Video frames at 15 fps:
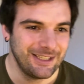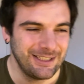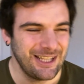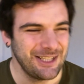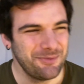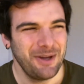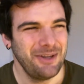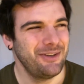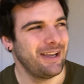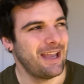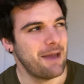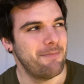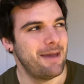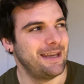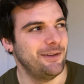That's why you don't
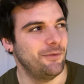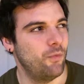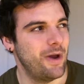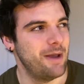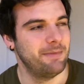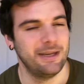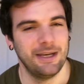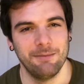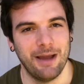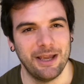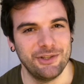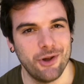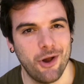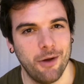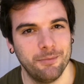get many women in my
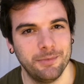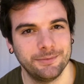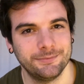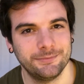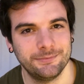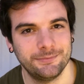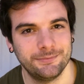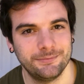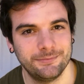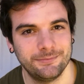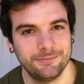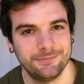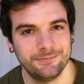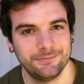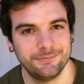job.
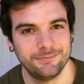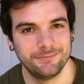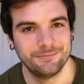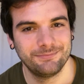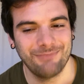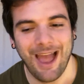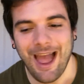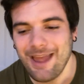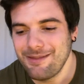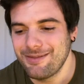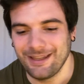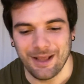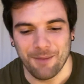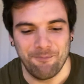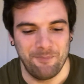I
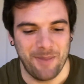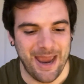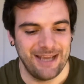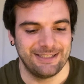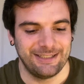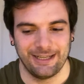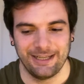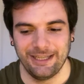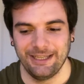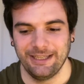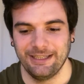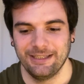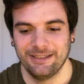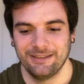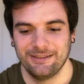think that
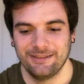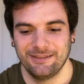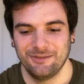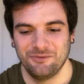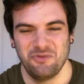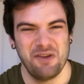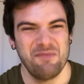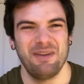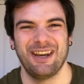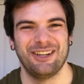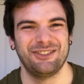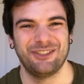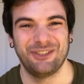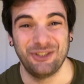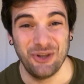basically women are
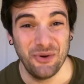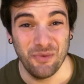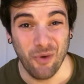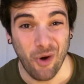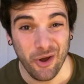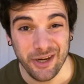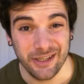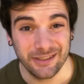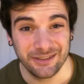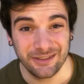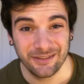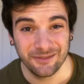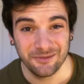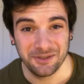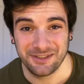just too honest,
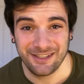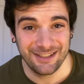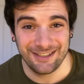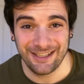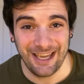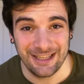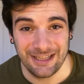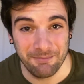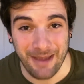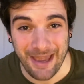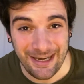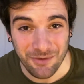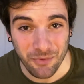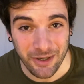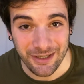which doesn't get them
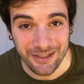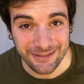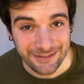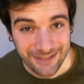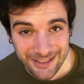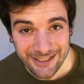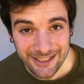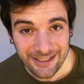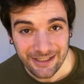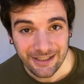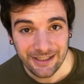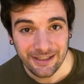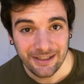anywhere in the city.